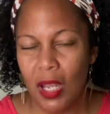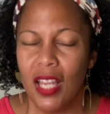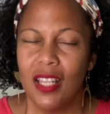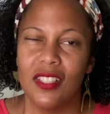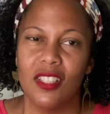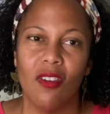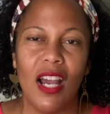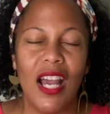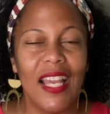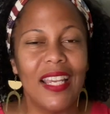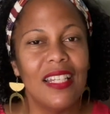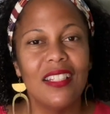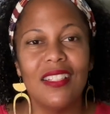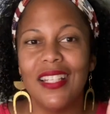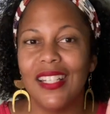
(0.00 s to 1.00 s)
So
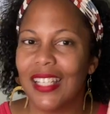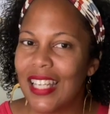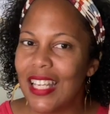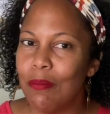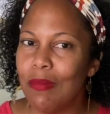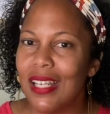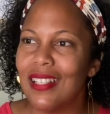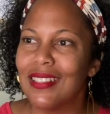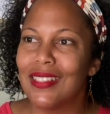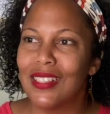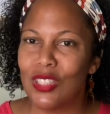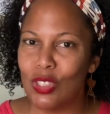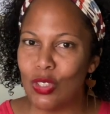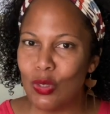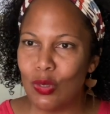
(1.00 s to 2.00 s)
it can be
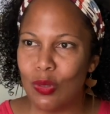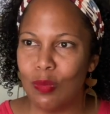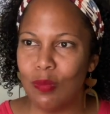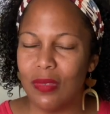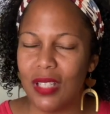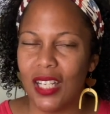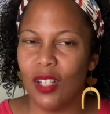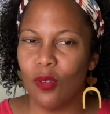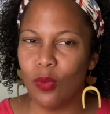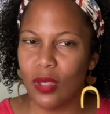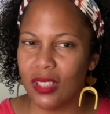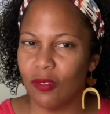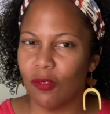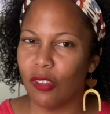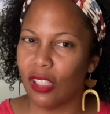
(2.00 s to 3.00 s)
assumed that it
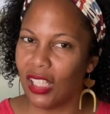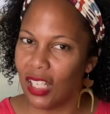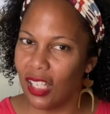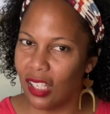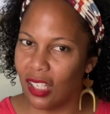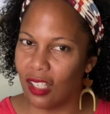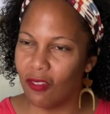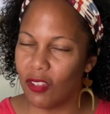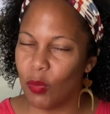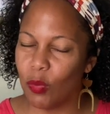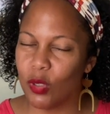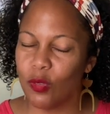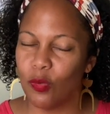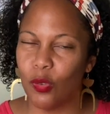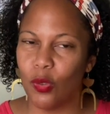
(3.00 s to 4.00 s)
wasn't for love. It
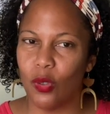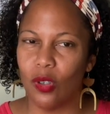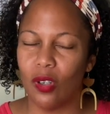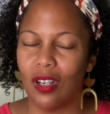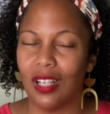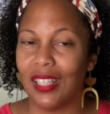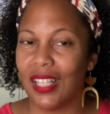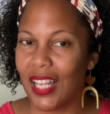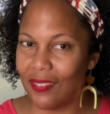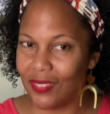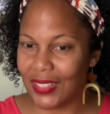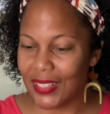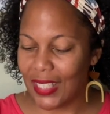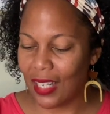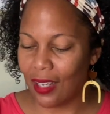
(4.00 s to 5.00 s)
was for a
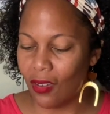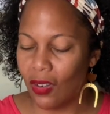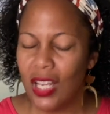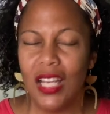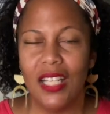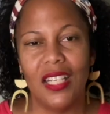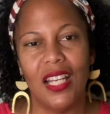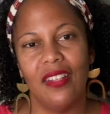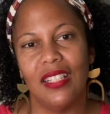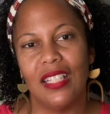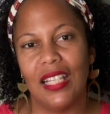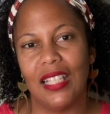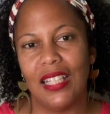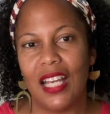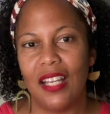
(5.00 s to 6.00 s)
lifestyle. Now that
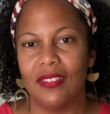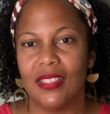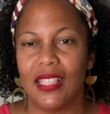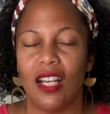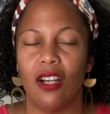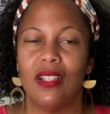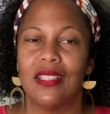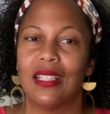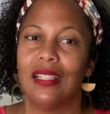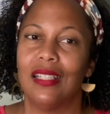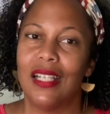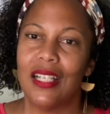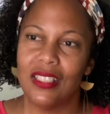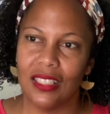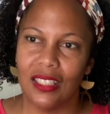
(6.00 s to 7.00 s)
that lifestyle is
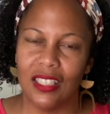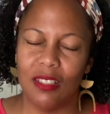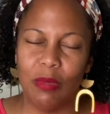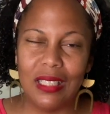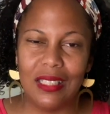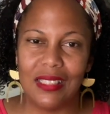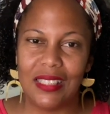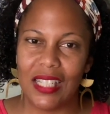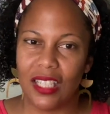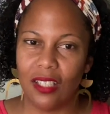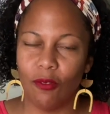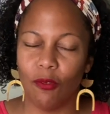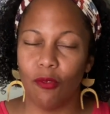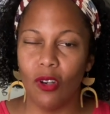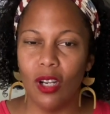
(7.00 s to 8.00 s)
allegedly being
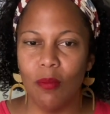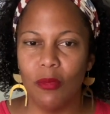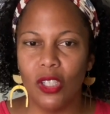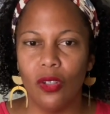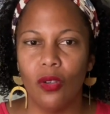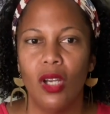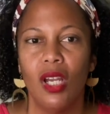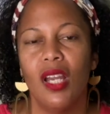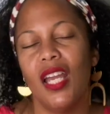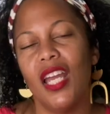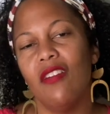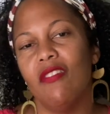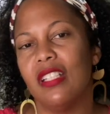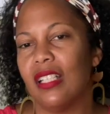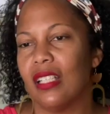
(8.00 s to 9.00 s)
taken from you,
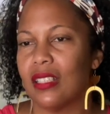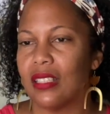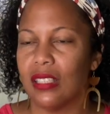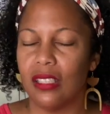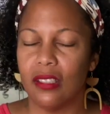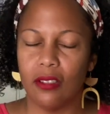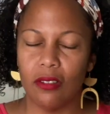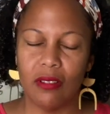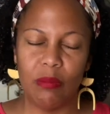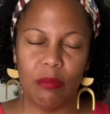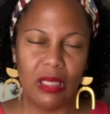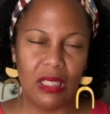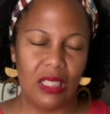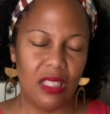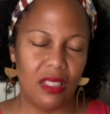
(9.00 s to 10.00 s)
everything is little and
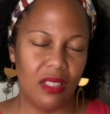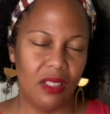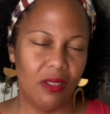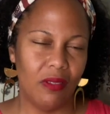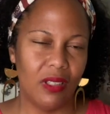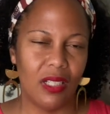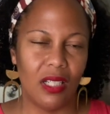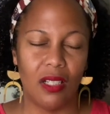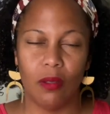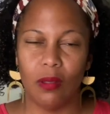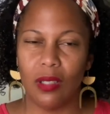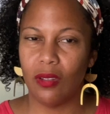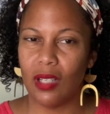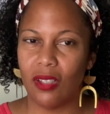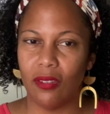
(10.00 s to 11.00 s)
beneath you. And I
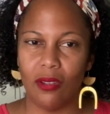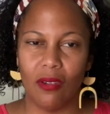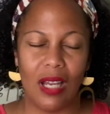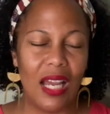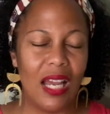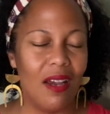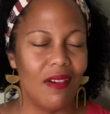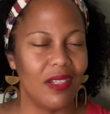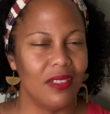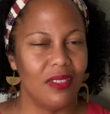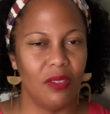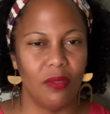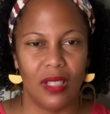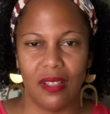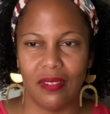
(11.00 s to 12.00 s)
don't know how I can do
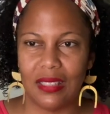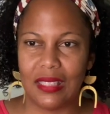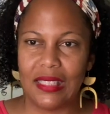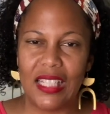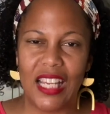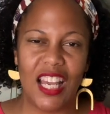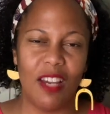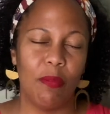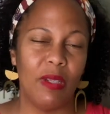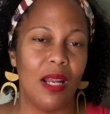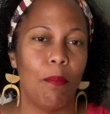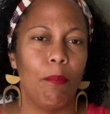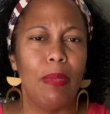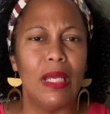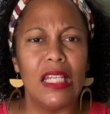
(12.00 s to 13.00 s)
it without the staff, but I'm
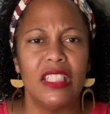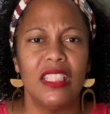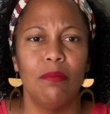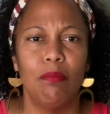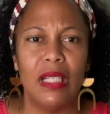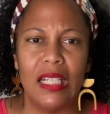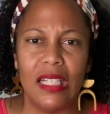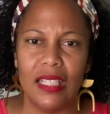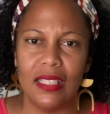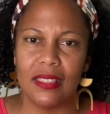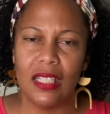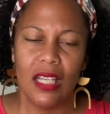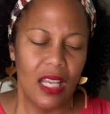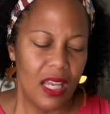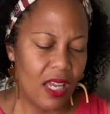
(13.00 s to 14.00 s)
pinching pennies.
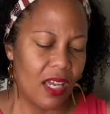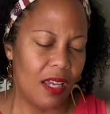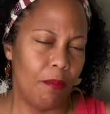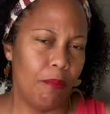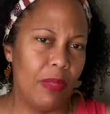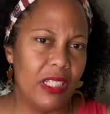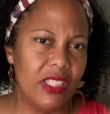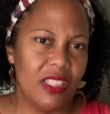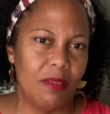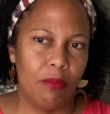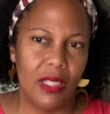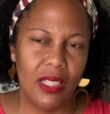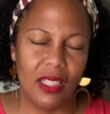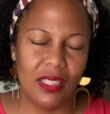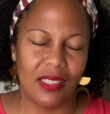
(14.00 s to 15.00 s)

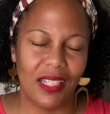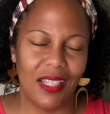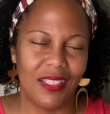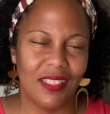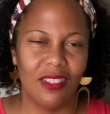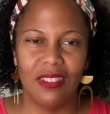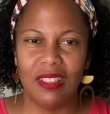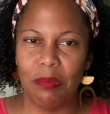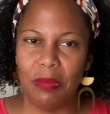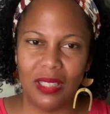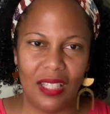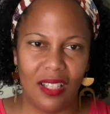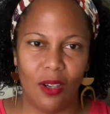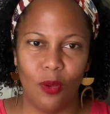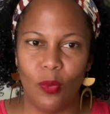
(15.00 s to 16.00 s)
Like, it's only been
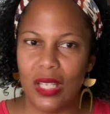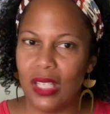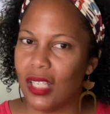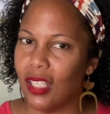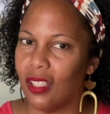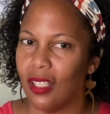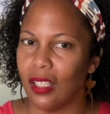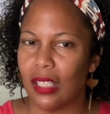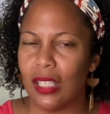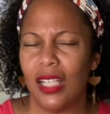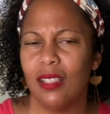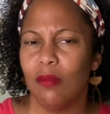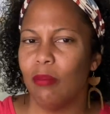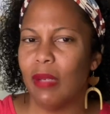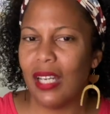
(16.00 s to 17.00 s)
like a week and you're
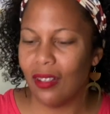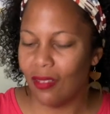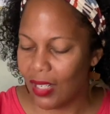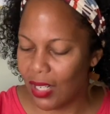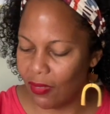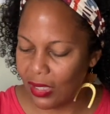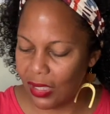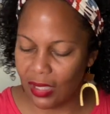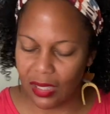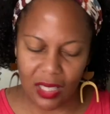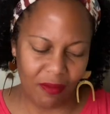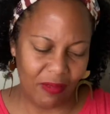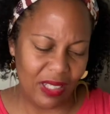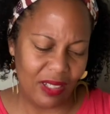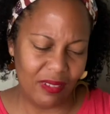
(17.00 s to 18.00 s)
cutting back on everything. Like,
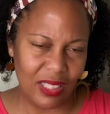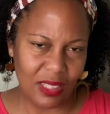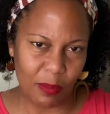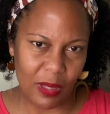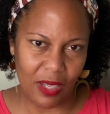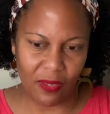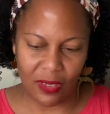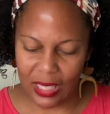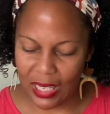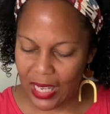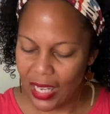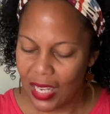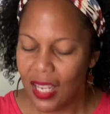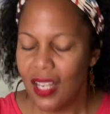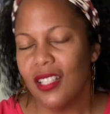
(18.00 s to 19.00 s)
we don't need to pay for that.
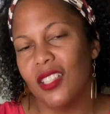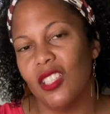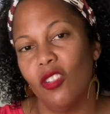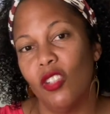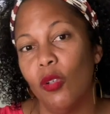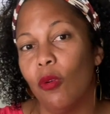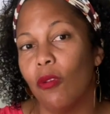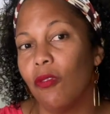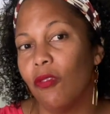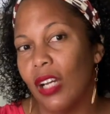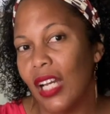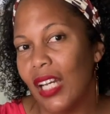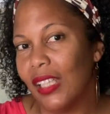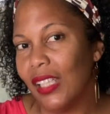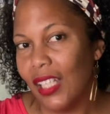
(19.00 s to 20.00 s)
So you were
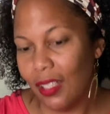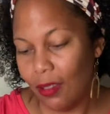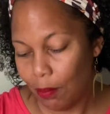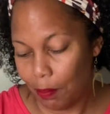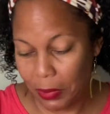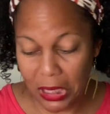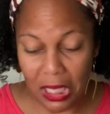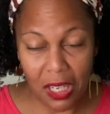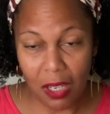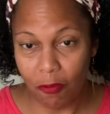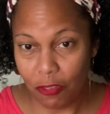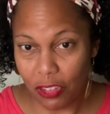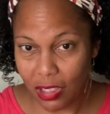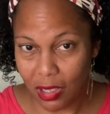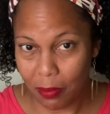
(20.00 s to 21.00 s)
fine letting Tom
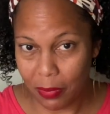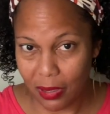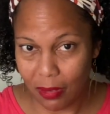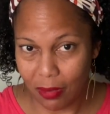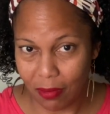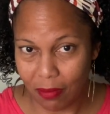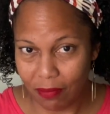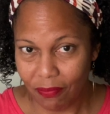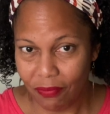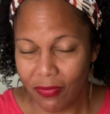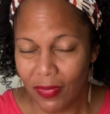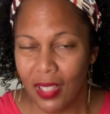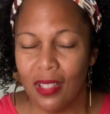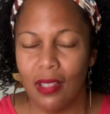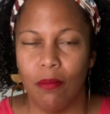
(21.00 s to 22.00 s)
foot the bill.
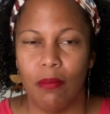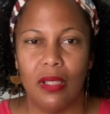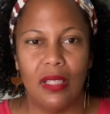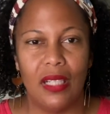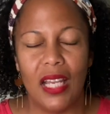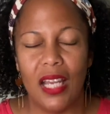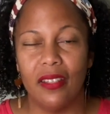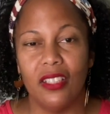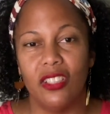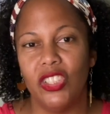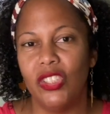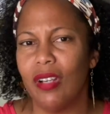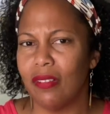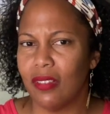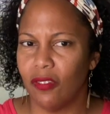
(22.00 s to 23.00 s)
But now that
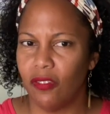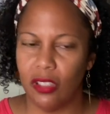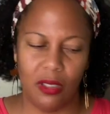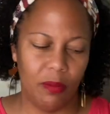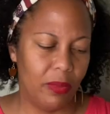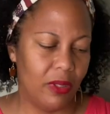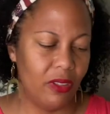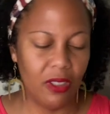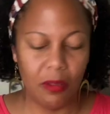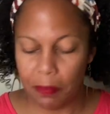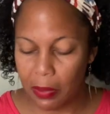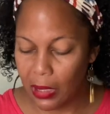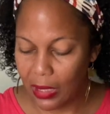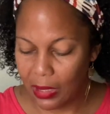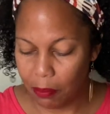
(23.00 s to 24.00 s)
you have to foot the bill, you're
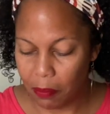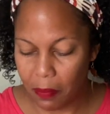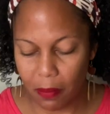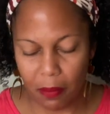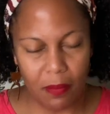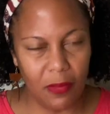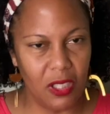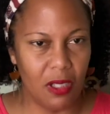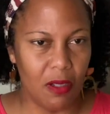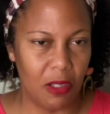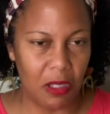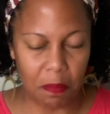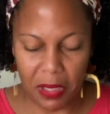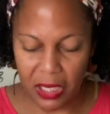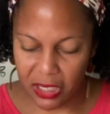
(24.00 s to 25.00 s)

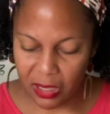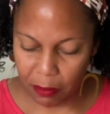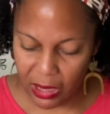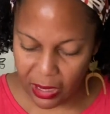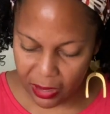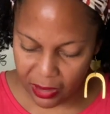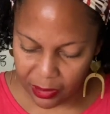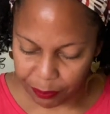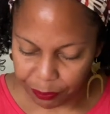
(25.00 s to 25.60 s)
pinching pennies.